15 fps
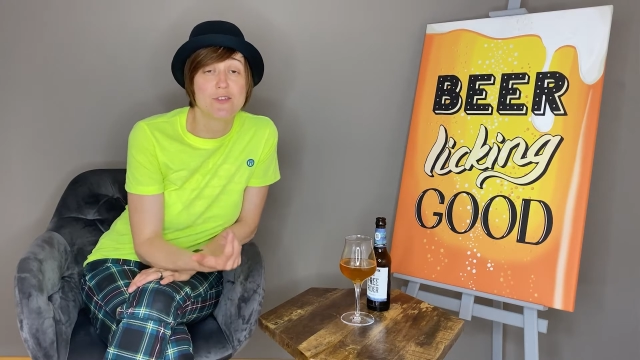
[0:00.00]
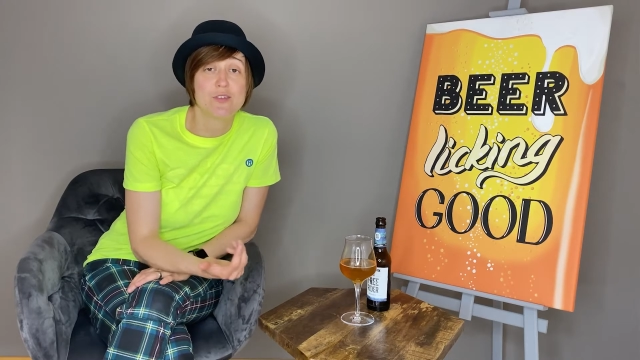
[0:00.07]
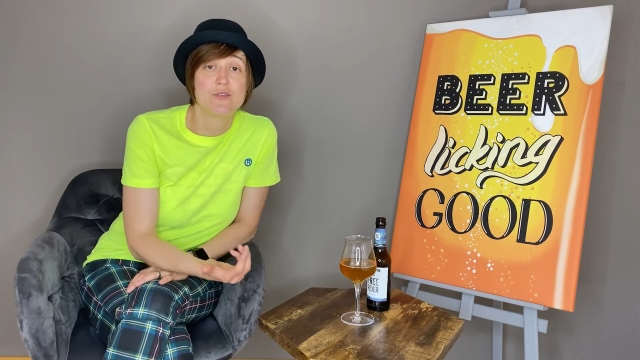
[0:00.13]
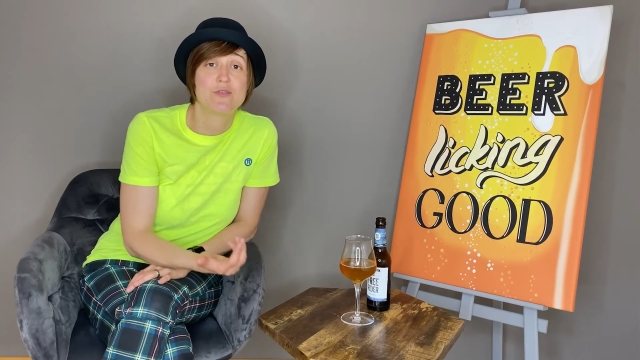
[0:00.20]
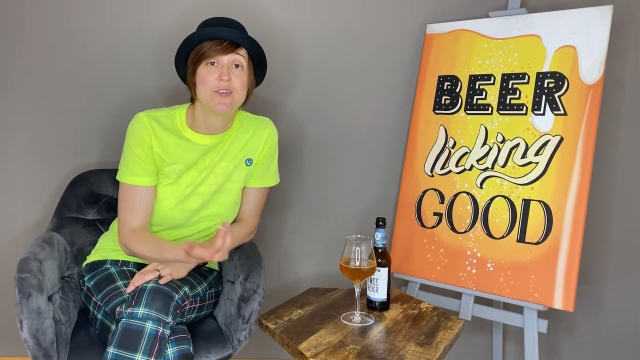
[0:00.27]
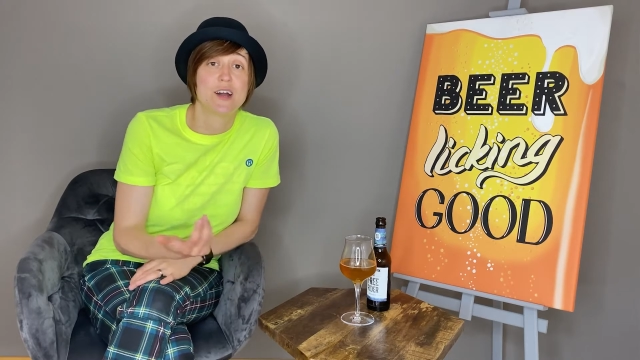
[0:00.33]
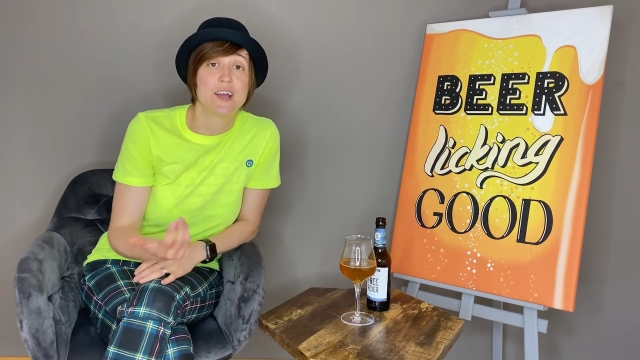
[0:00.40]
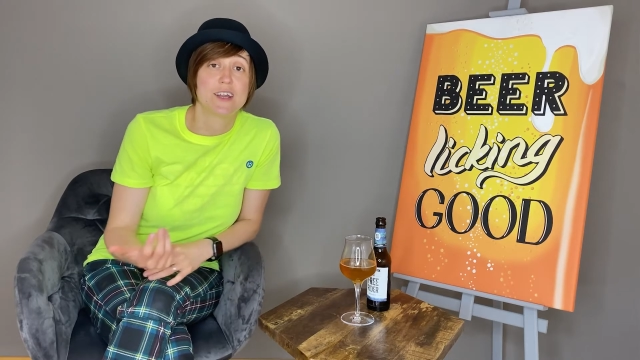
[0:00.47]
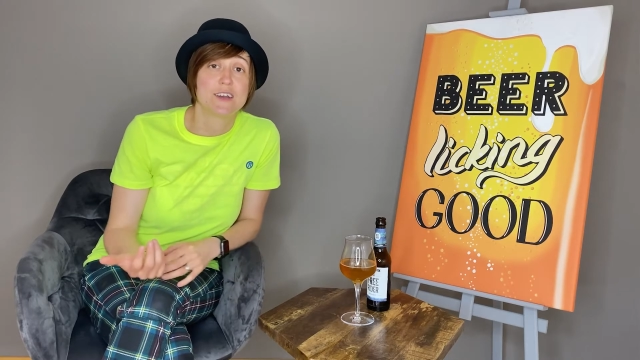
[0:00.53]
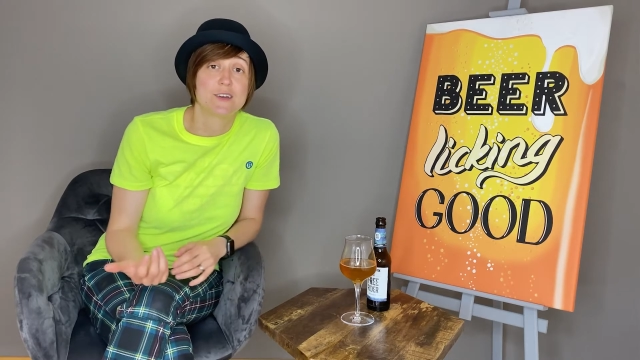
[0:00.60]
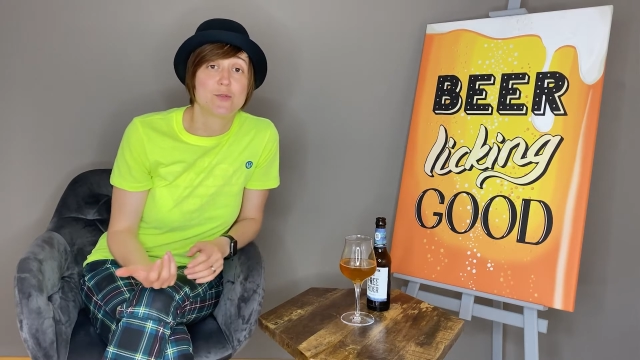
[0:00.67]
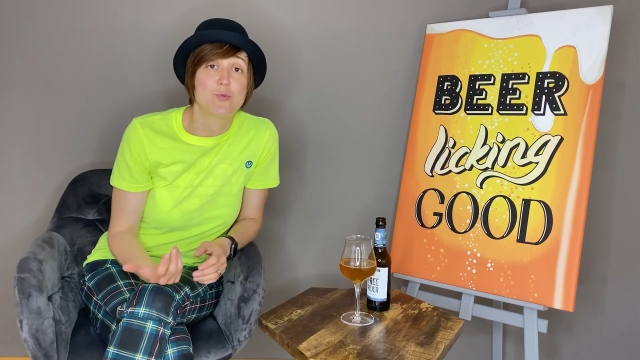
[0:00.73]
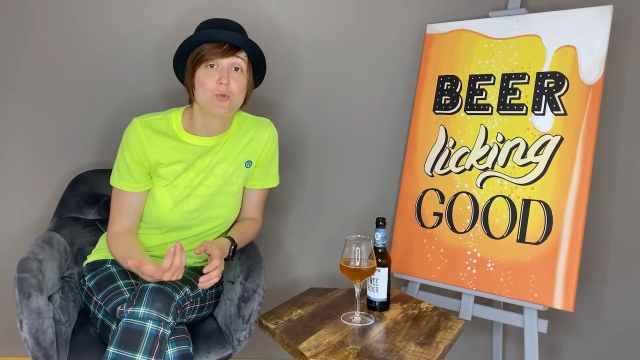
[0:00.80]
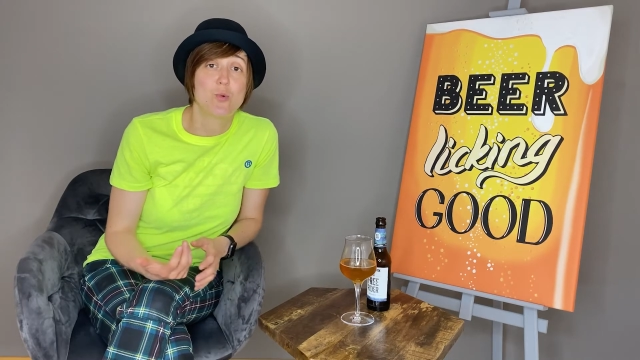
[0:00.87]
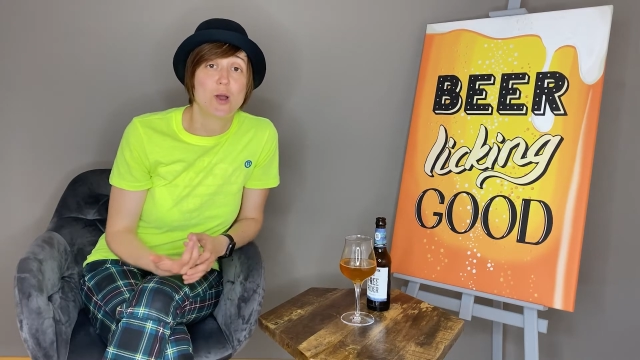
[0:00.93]
to find a
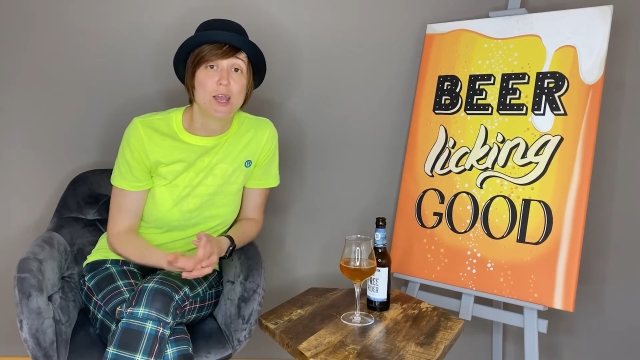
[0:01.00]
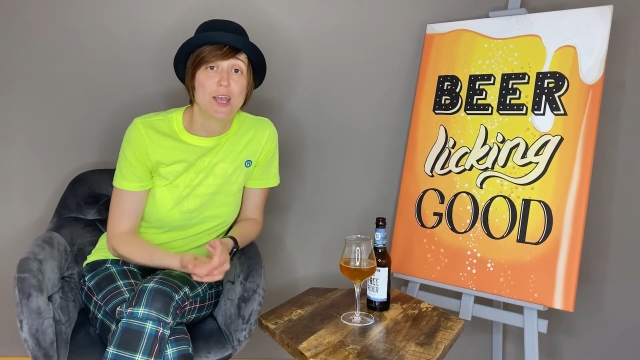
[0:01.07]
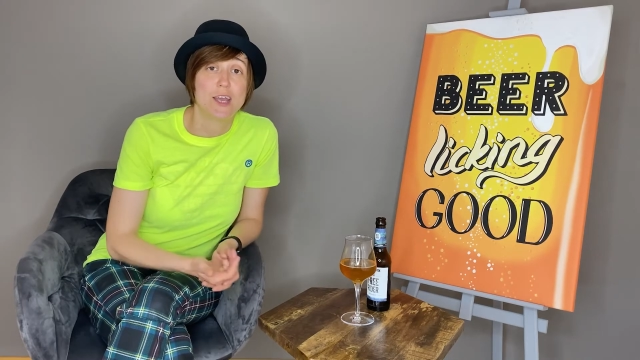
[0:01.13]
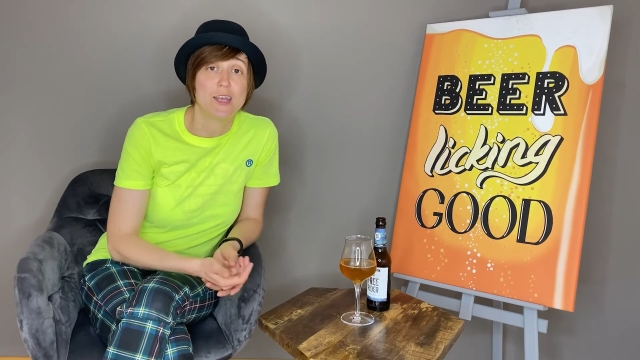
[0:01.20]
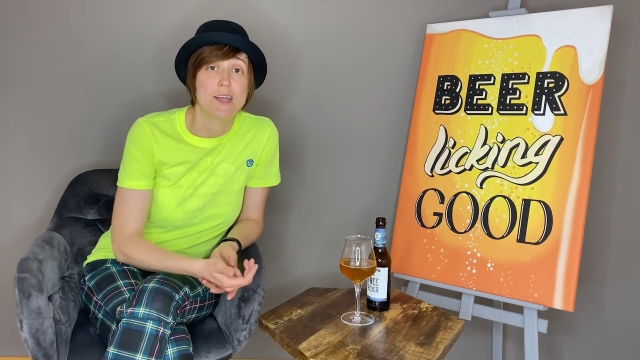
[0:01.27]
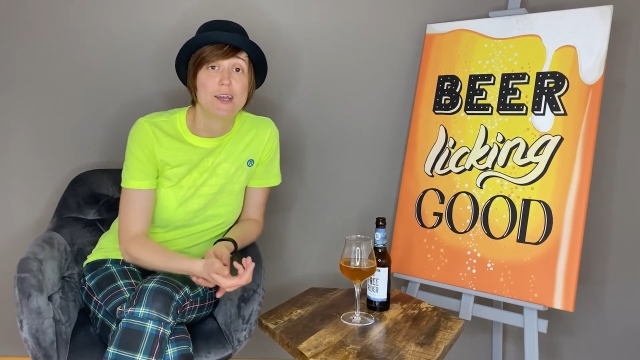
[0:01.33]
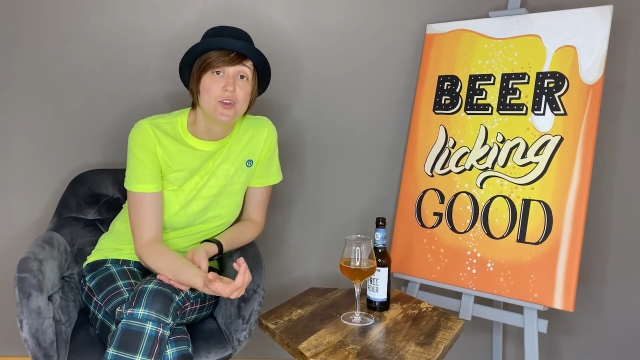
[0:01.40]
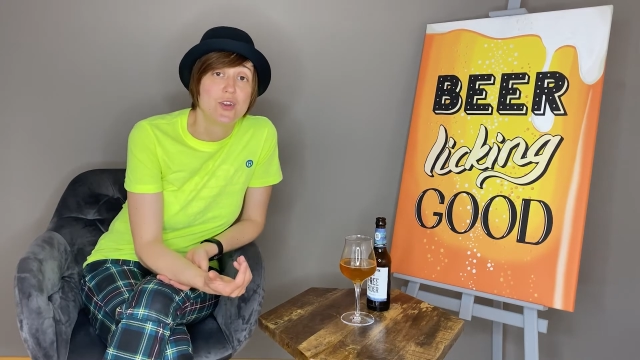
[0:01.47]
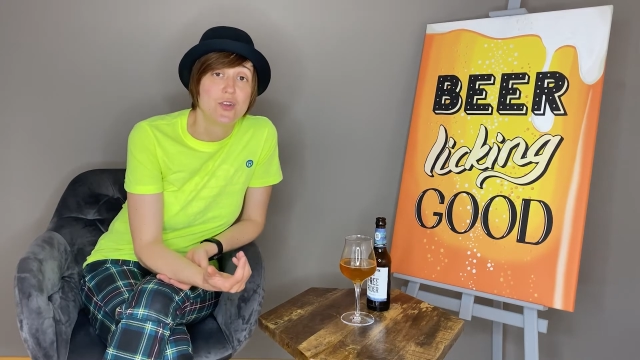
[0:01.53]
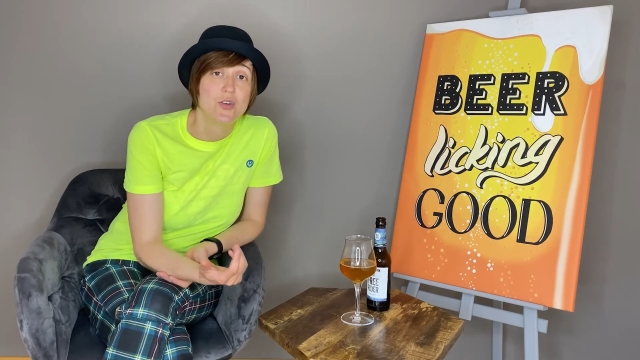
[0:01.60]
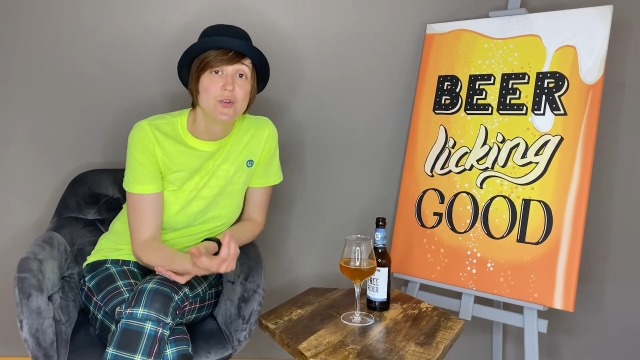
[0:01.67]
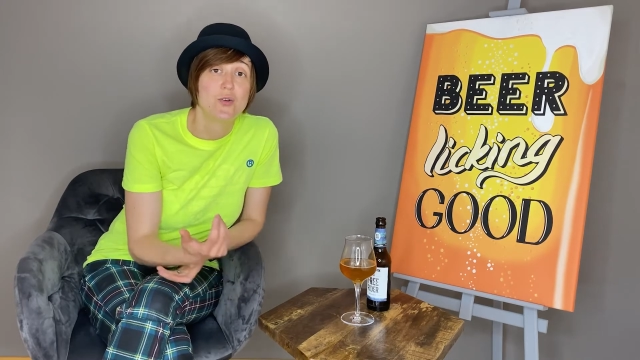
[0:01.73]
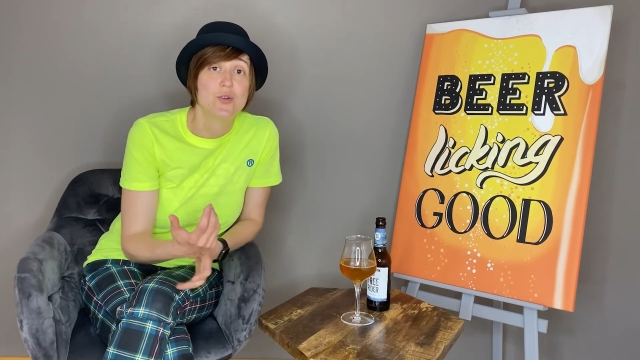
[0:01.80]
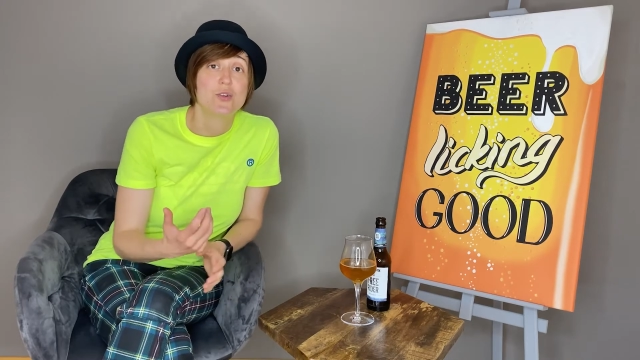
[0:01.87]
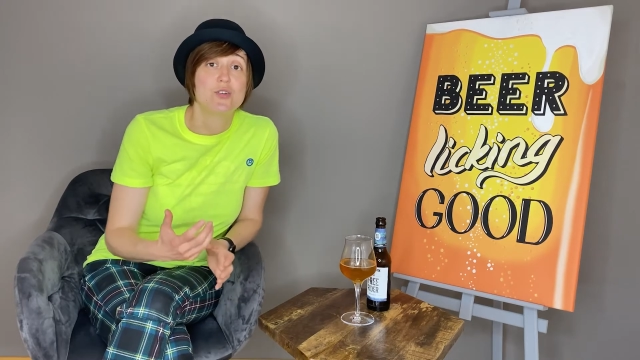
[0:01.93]
way
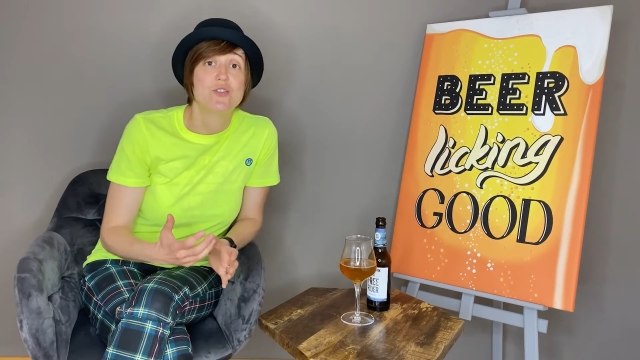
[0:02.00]
to